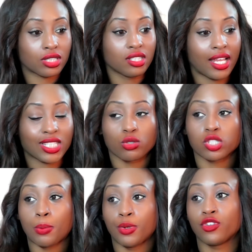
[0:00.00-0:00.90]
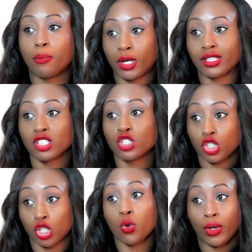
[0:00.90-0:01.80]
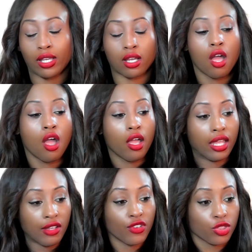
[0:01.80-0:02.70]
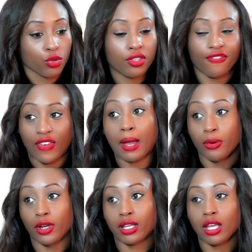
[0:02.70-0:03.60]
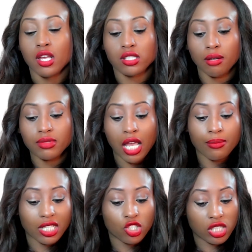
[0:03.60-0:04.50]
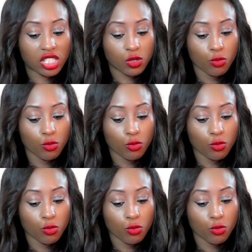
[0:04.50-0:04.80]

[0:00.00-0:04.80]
just the natural shape of your butt is showing, even through the fabric. Sometimes it just